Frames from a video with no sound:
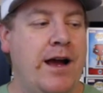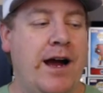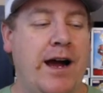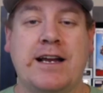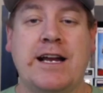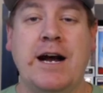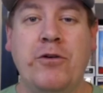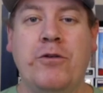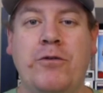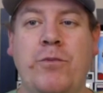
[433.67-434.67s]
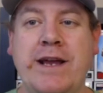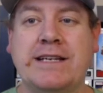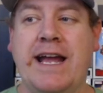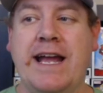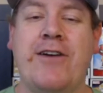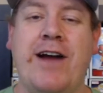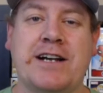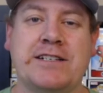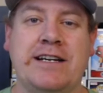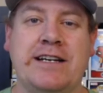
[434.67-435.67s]
A couple weeks later,
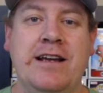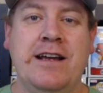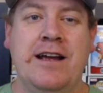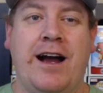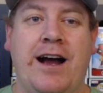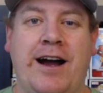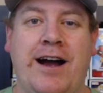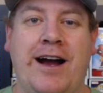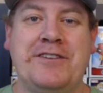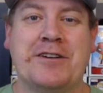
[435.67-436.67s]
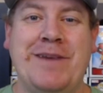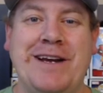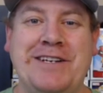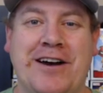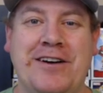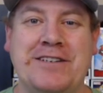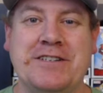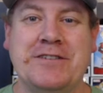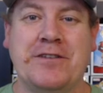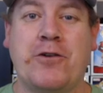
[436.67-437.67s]
actually, I took my daughter
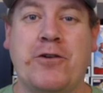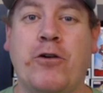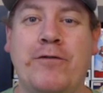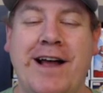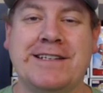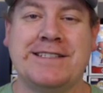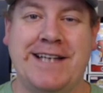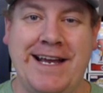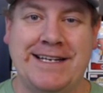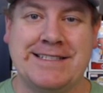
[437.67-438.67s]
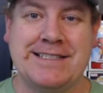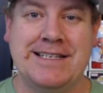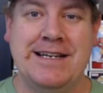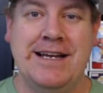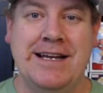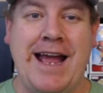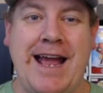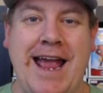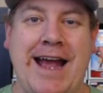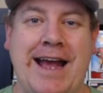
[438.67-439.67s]
to the Corvallis Knights
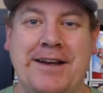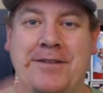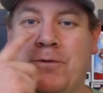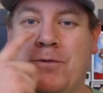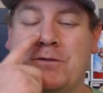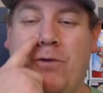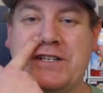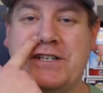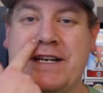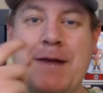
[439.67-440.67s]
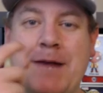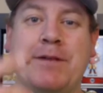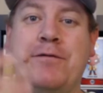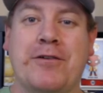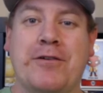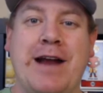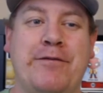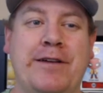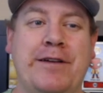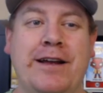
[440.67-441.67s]
and was watching a game and
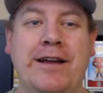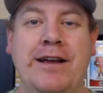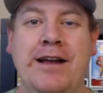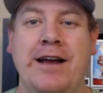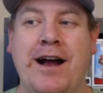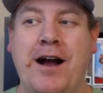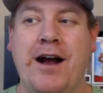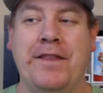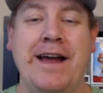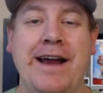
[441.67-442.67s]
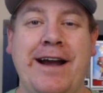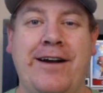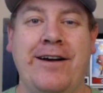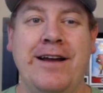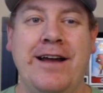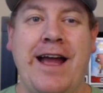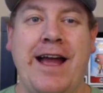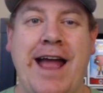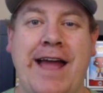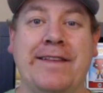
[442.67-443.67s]
photographing there
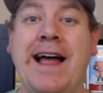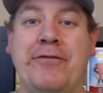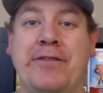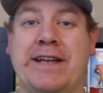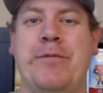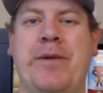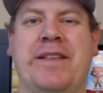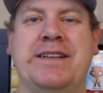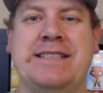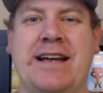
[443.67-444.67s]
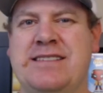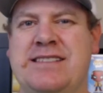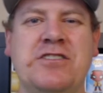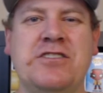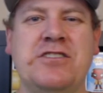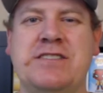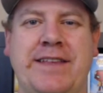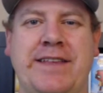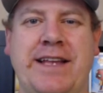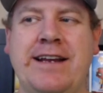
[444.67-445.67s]
and left the game about the sixth or
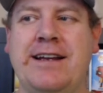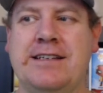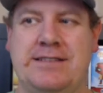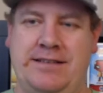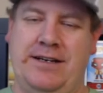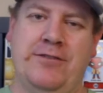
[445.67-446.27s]
seventh inning because,